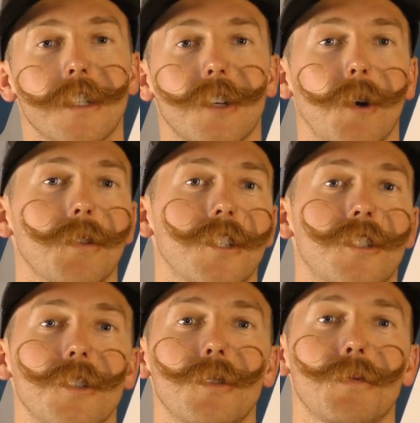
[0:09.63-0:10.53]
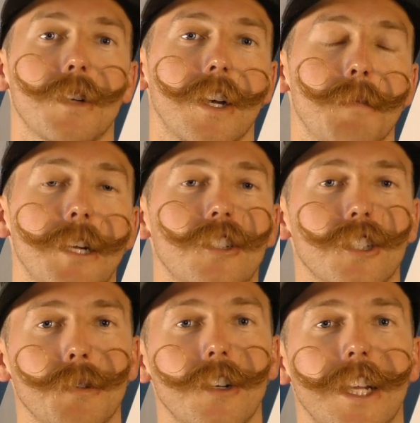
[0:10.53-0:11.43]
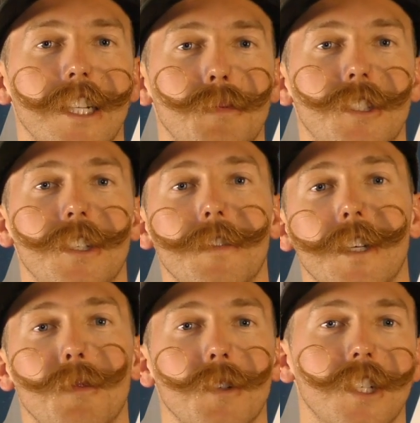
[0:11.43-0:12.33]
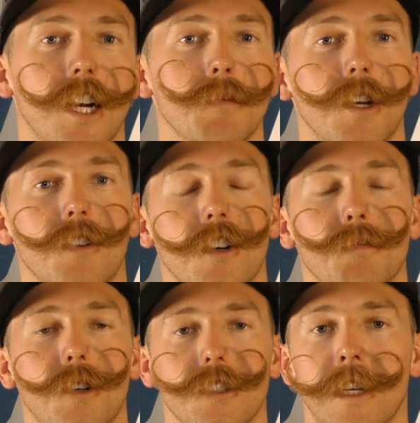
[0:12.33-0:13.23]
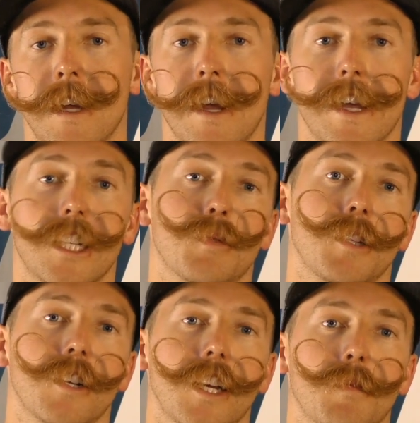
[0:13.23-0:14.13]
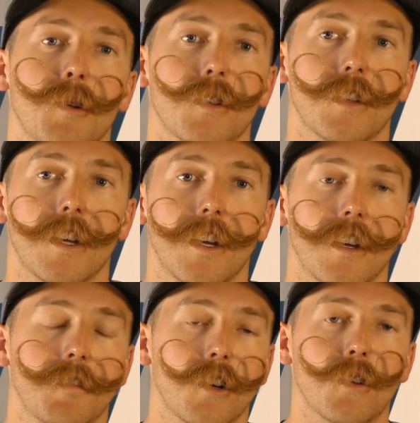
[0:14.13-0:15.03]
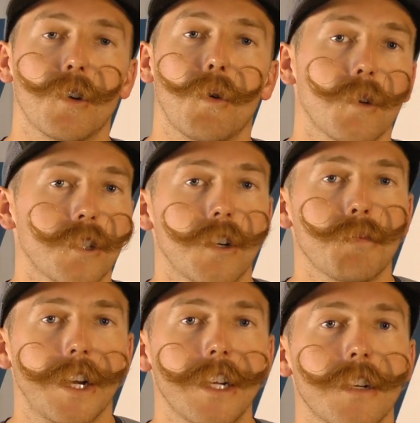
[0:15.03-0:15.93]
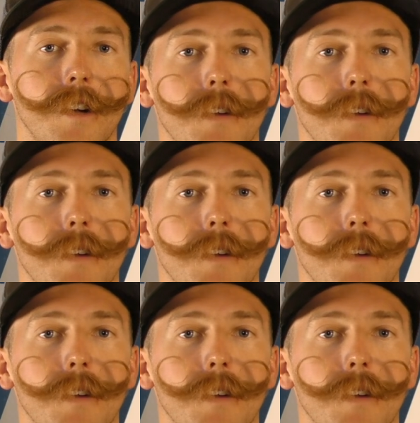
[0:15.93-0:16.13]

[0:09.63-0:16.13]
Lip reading: So the two metrics we look at specifically when we're talking about curveballs is we look at both vertical and horizontal break,